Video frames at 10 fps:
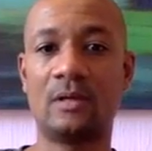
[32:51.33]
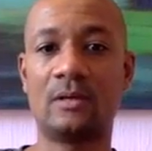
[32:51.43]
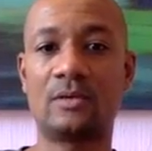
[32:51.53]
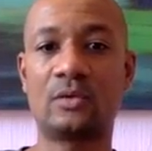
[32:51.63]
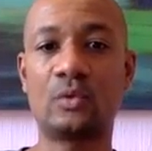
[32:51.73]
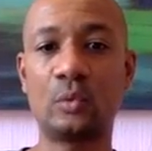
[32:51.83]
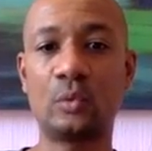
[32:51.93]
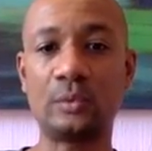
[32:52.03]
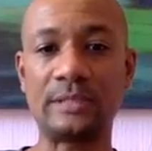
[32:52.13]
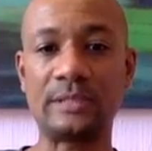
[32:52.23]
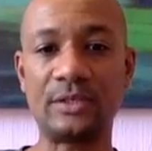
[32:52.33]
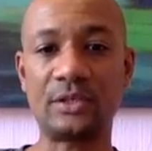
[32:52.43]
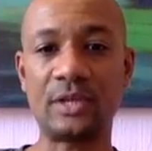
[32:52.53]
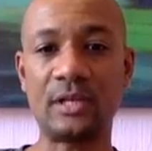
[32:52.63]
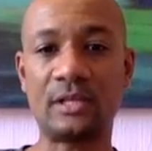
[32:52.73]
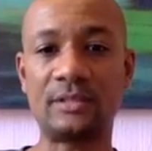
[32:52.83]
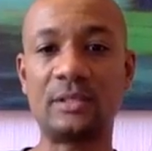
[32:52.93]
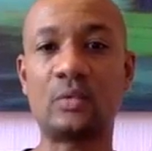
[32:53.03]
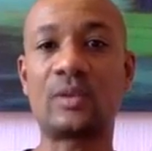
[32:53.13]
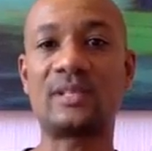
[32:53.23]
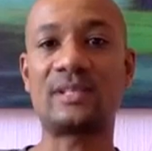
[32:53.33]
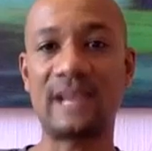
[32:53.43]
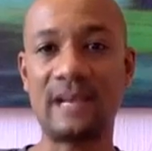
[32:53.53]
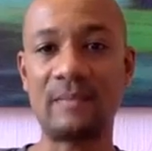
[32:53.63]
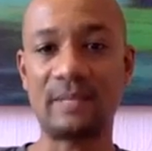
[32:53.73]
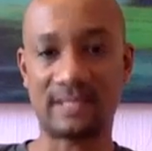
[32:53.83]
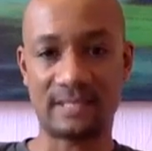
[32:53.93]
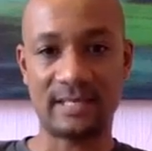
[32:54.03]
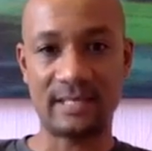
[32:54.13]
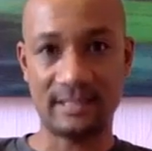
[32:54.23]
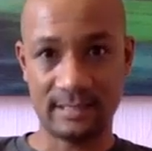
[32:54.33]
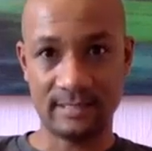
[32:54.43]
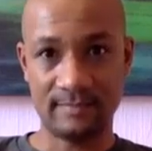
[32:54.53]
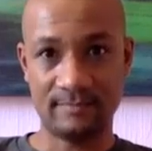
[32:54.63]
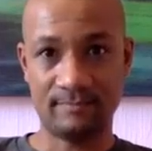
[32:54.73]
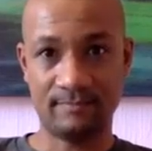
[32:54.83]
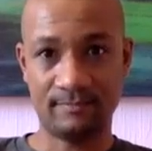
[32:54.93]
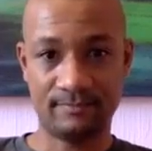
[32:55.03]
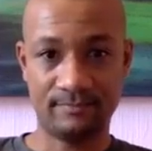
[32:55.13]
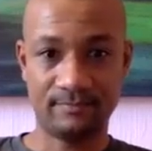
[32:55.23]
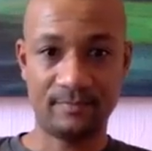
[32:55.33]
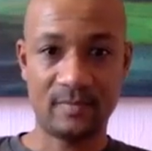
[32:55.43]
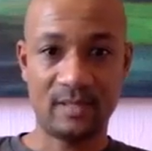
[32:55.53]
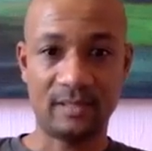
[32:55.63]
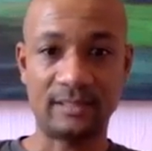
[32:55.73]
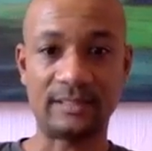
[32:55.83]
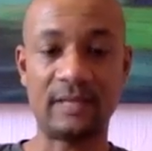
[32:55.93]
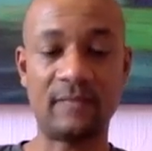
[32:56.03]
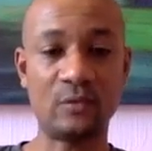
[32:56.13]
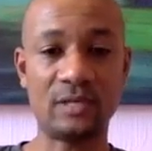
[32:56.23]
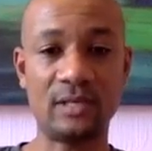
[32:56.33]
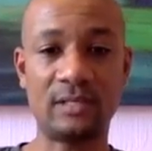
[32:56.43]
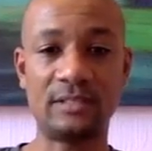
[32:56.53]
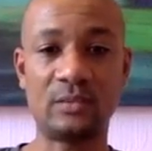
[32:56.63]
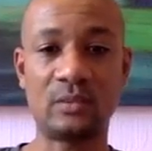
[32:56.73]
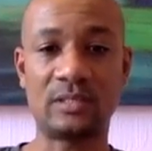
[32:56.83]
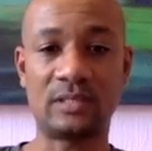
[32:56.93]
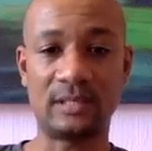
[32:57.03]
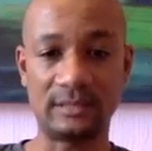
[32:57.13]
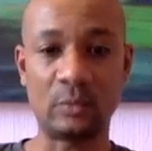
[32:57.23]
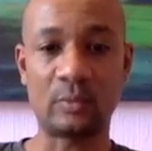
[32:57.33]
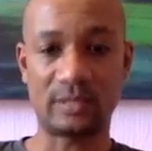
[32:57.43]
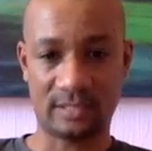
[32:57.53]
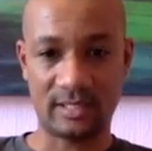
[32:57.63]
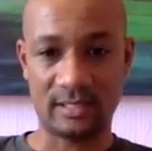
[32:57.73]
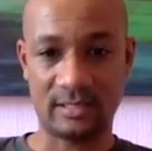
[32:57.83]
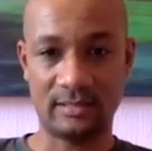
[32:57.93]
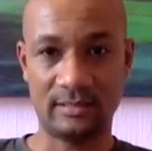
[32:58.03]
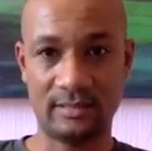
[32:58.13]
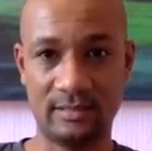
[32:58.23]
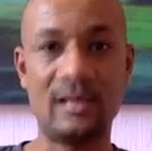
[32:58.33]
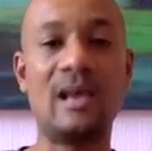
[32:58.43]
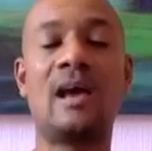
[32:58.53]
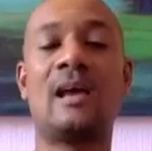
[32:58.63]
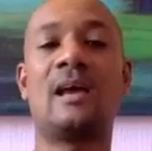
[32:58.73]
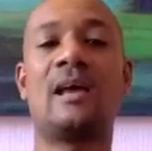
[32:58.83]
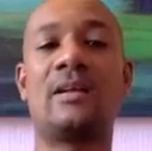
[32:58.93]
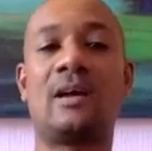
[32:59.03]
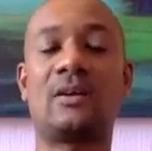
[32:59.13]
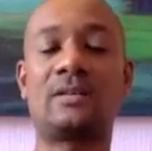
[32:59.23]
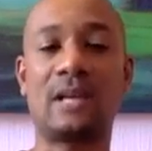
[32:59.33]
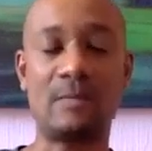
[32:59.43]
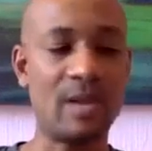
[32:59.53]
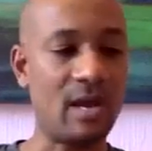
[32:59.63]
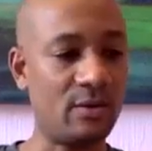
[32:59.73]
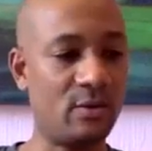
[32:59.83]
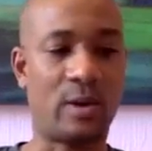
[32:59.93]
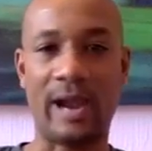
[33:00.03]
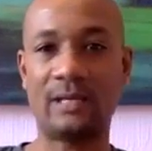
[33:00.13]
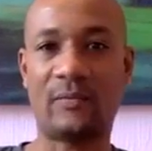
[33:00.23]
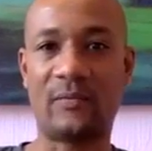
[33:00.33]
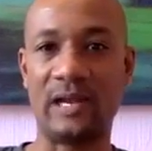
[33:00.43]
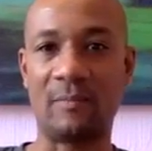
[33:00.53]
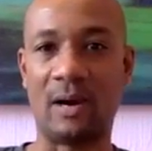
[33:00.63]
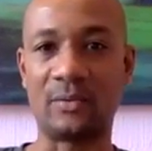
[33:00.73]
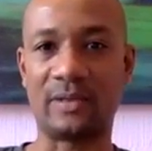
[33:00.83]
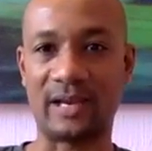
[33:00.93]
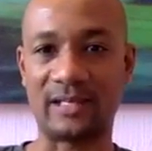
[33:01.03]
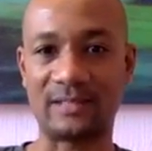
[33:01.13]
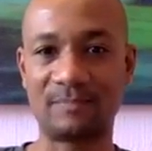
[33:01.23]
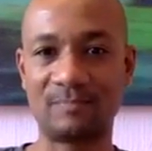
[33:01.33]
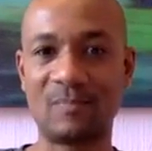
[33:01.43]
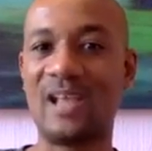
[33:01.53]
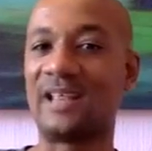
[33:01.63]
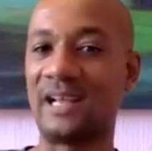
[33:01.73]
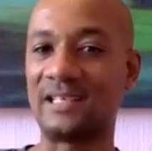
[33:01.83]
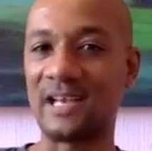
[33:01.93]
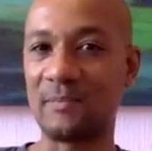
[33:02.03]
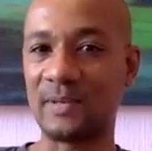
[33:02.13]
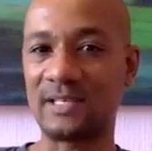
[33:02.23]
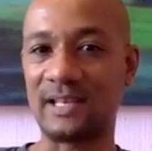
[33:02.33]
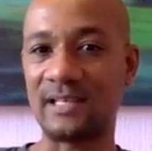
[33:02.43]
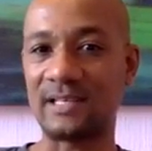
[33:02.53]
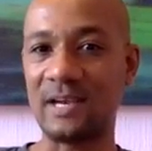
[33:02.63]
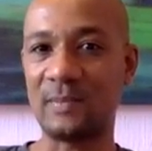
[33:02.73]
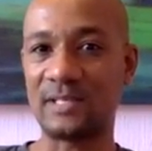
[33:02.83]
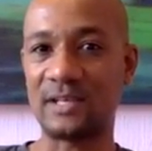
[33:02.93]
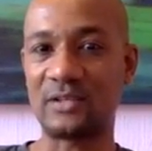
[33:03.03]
Sewage increased with 10%. Refuse increased with 0%. Now tell me, how do you guys feel about that? That's 10%. That's 8%